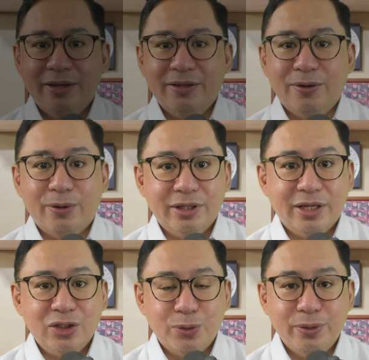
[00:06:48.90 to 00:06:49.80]
The court
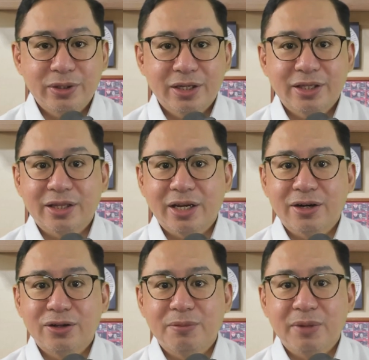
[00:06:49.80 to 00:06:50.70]
thus ruled that the
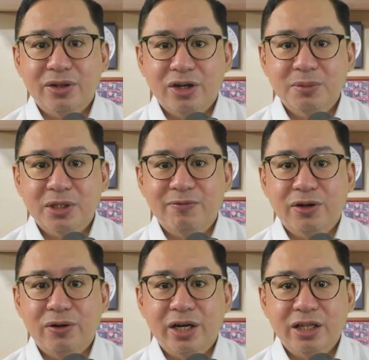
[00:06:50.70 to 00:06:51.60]
economic terms of
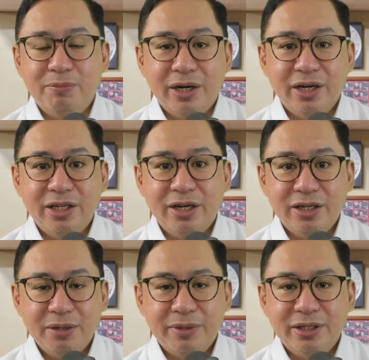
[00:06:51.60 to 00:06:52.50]
the collective bargaining
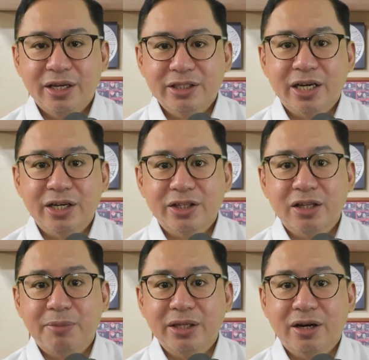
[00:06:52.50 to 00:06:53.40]
agreement
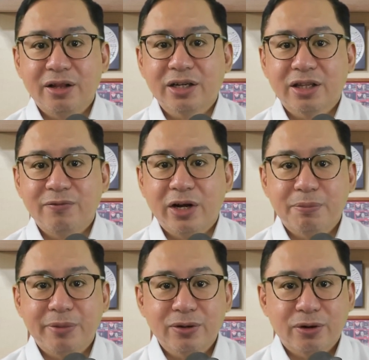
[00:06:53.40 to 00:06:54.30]
executed by the Clark
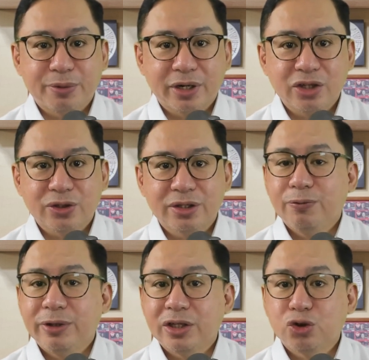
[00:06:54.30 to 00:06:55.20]
Development
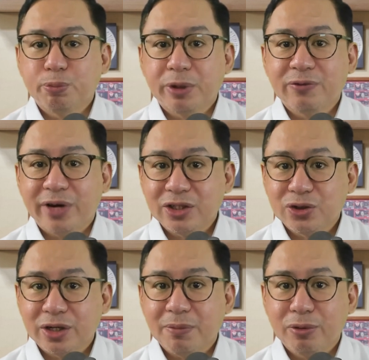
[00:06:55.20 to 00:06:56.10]
Corporation with its
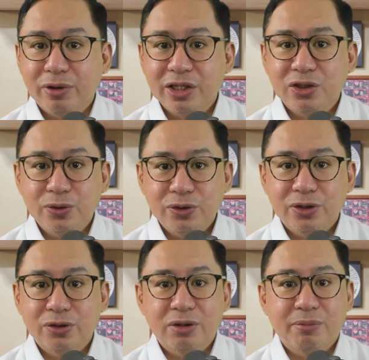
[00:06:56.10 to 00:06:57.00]
Supervisory Employees
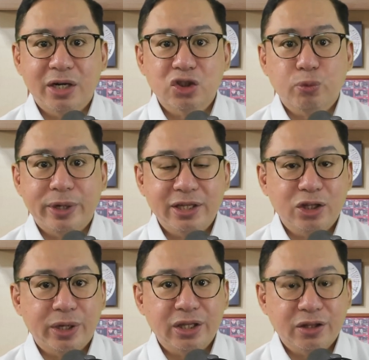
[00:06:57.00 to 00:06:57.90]
Union on March
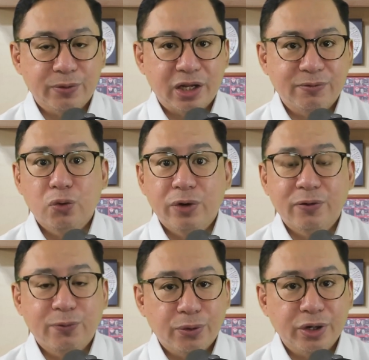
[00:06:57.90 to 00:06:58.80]
20, 2012
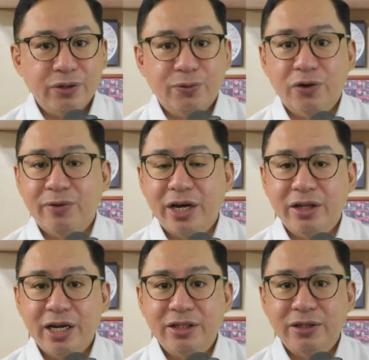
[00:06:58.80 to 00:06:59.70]
were void for
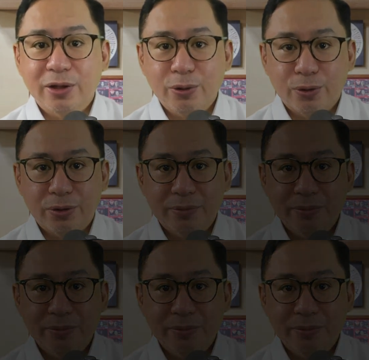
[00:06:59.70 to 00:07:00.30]
violating the law.